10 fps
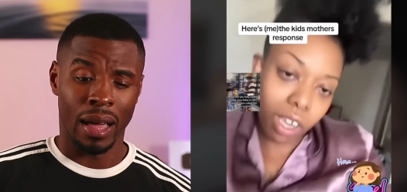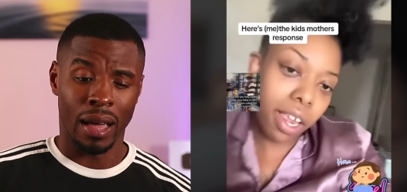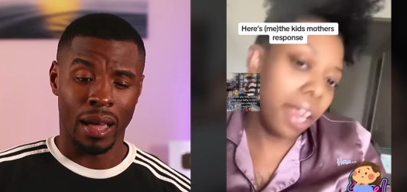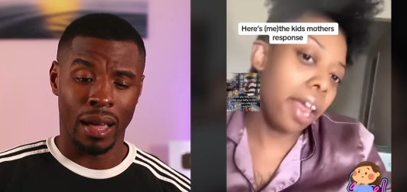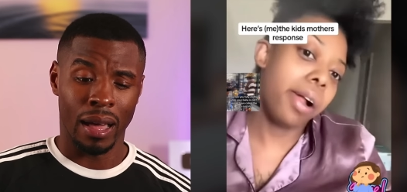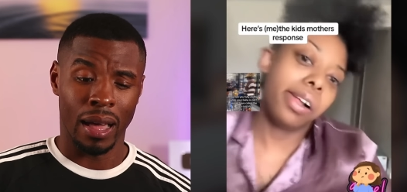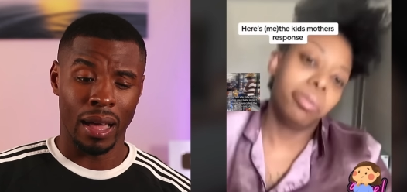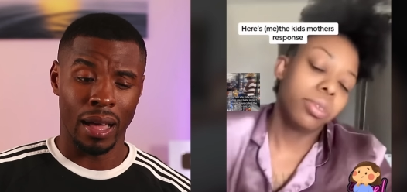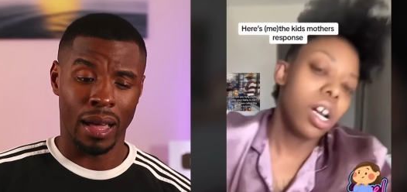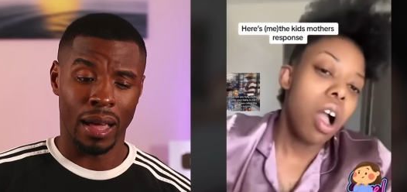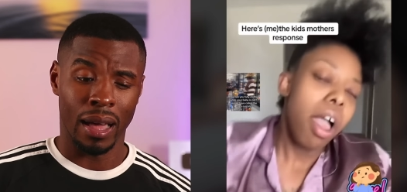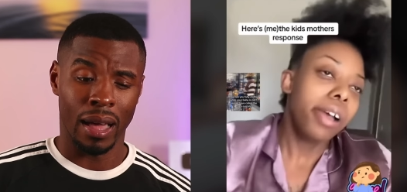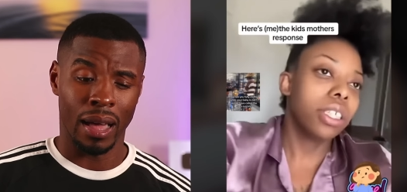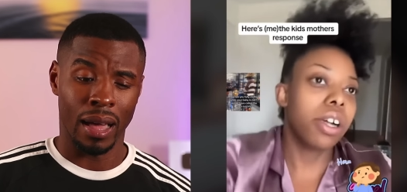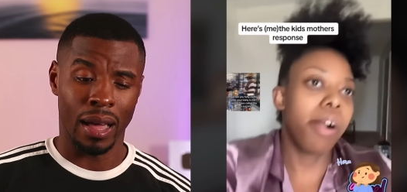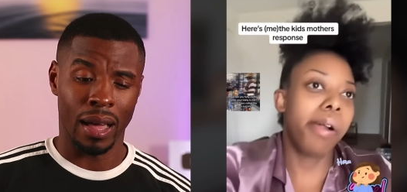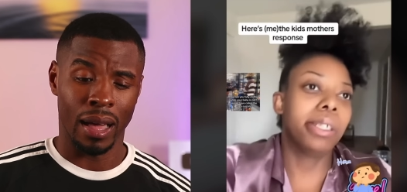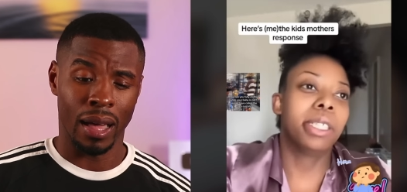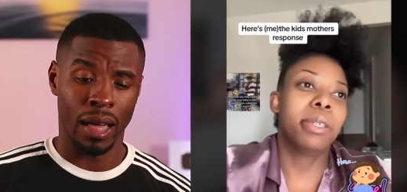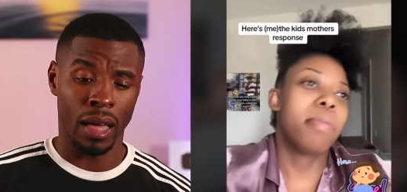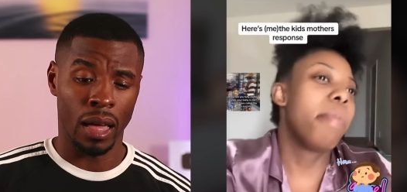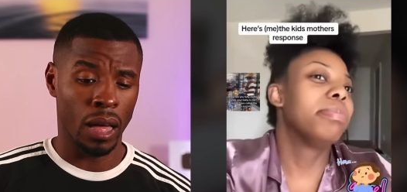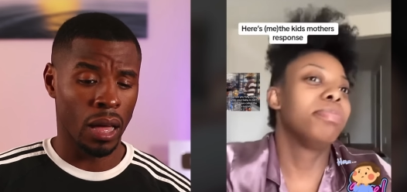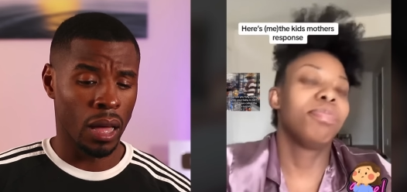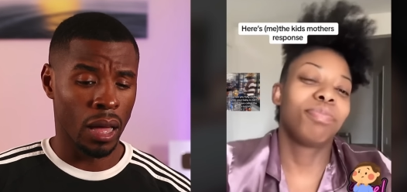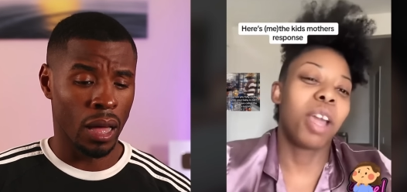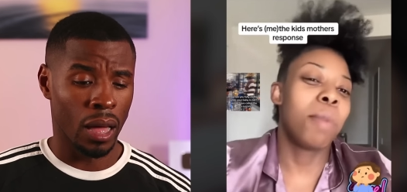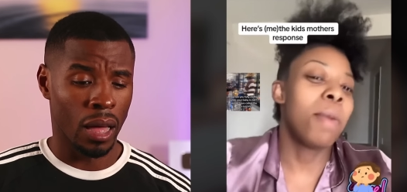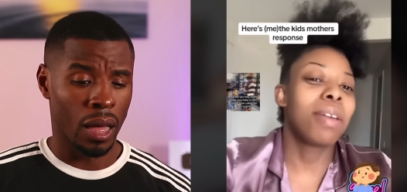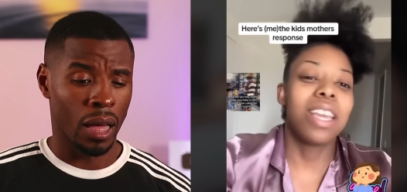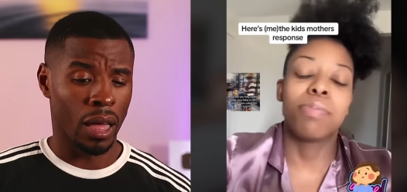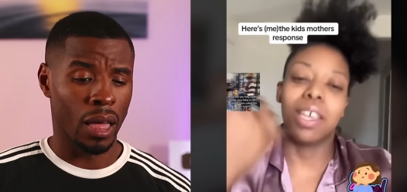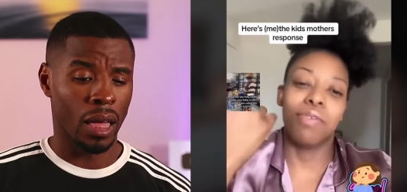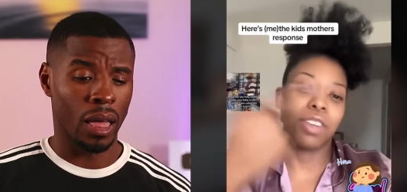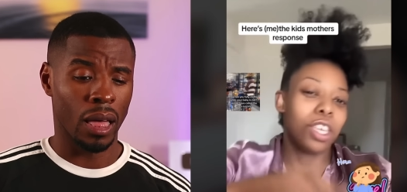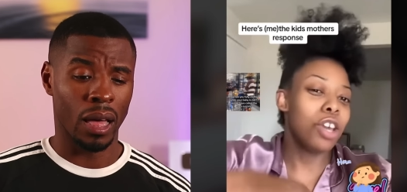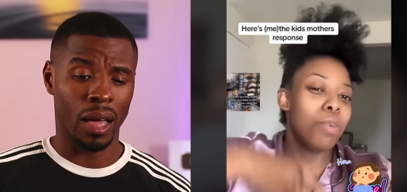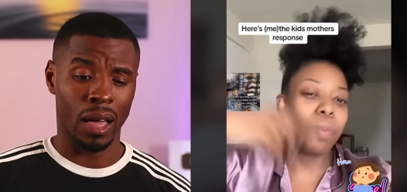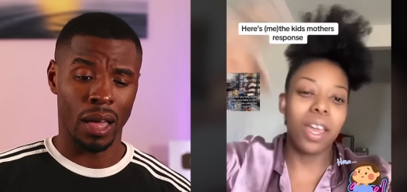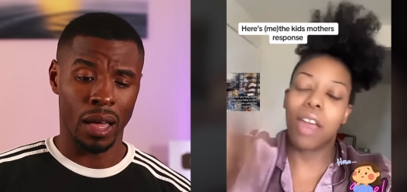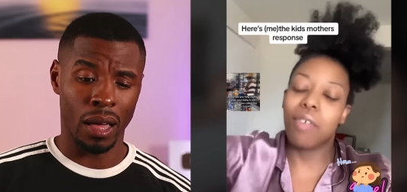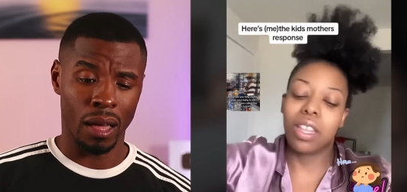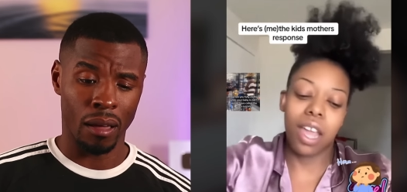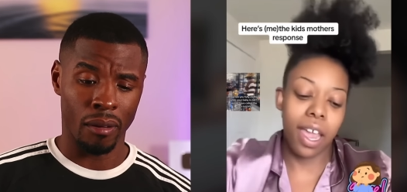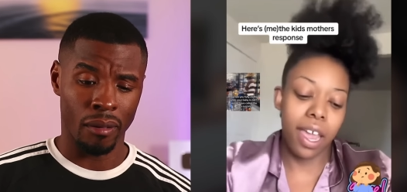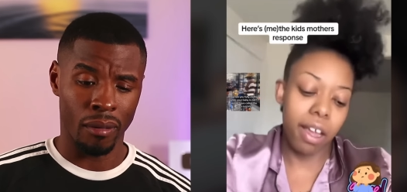Speaker 1: yeah. Um, my kids believe in Cupid, everything